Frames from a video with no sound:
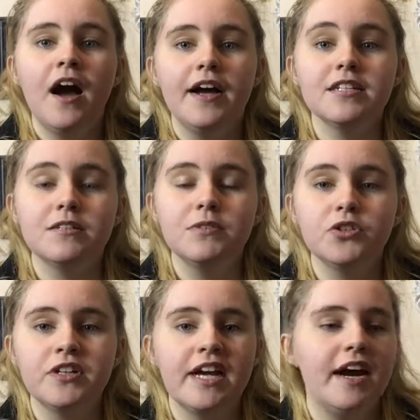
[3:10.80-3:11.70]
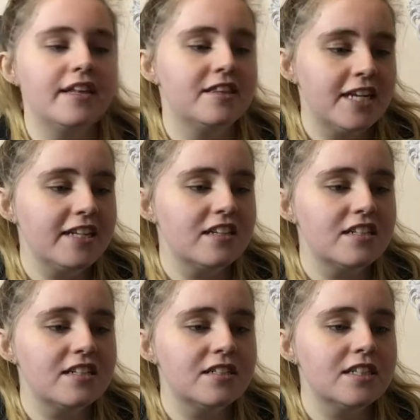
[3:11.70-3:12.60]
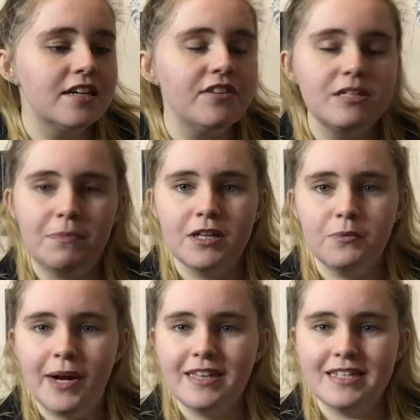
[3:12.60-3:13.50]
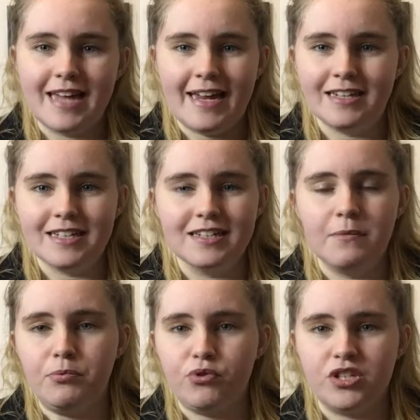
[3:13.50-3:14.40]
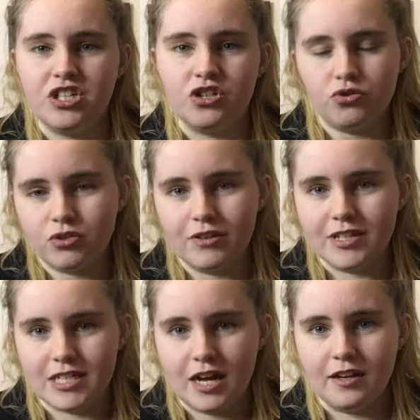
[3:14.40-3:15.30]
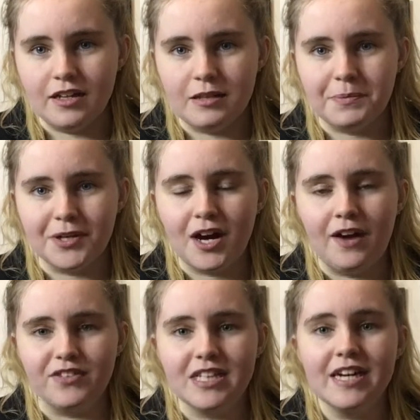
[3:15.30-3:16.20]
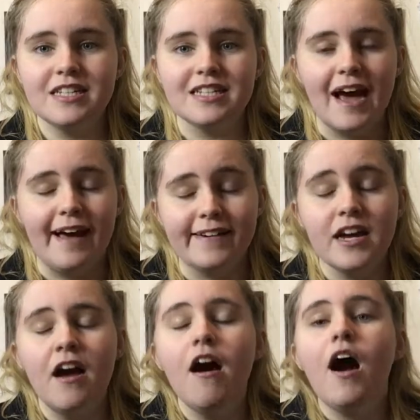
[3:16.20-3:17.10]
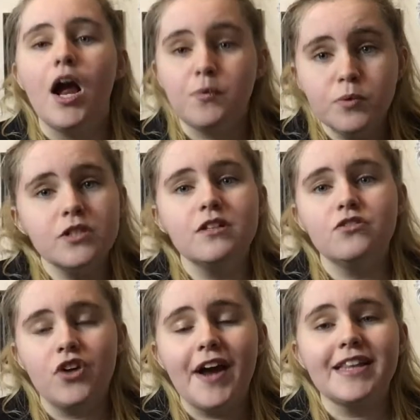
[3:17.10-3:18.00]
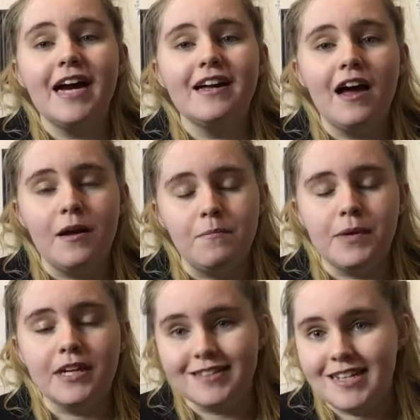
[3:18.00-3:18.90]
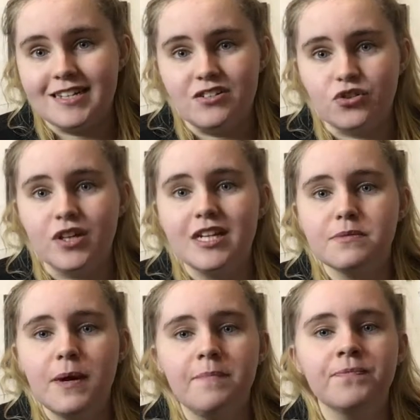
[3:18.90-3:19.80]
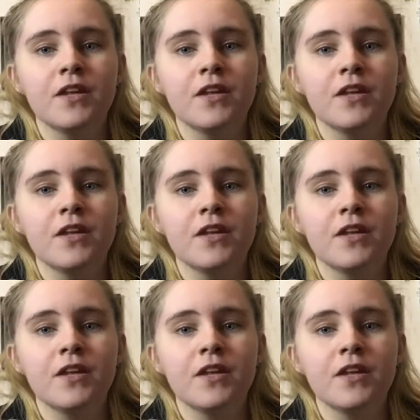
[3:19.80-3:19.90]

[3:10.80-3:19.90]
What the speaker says: I still enjoyed it. I think this is a series by the way this ended. I'm pretty sure there is another book after this, and I would try that because I did enjoy this one.